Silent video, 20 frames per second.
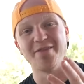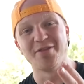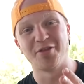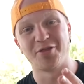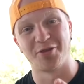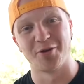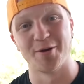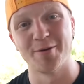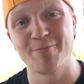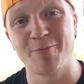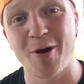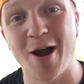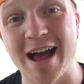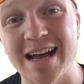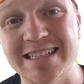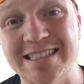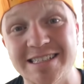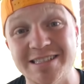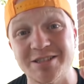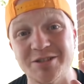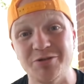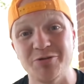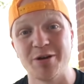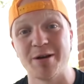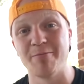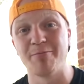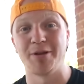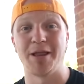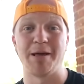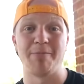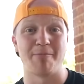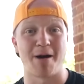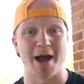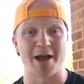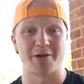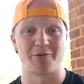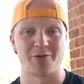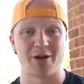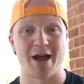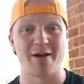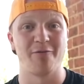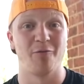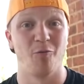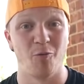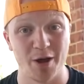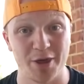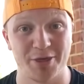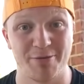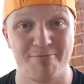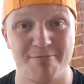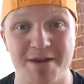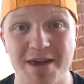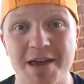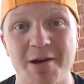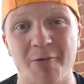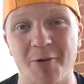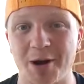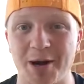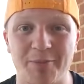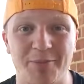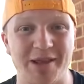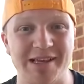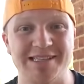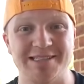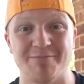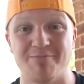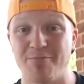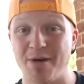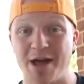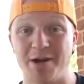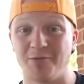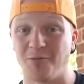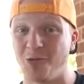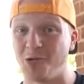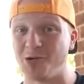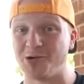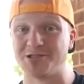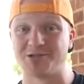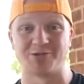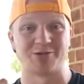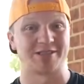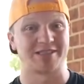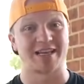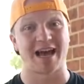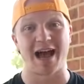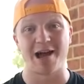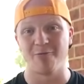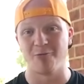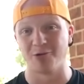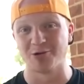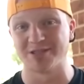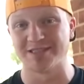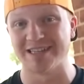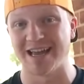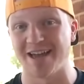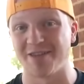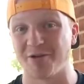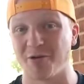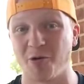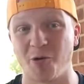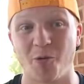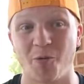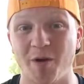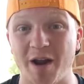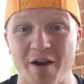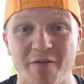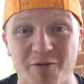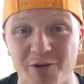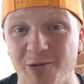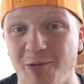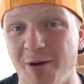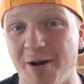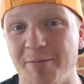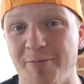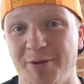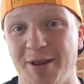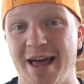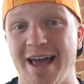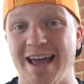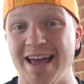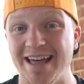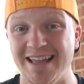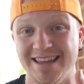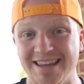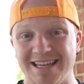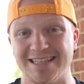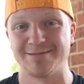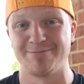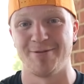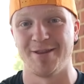and the 3rd prize is you can play Minecraft with me. We're gonna play some Bed Wars or Sky Wars together or whatever you wanna play, let's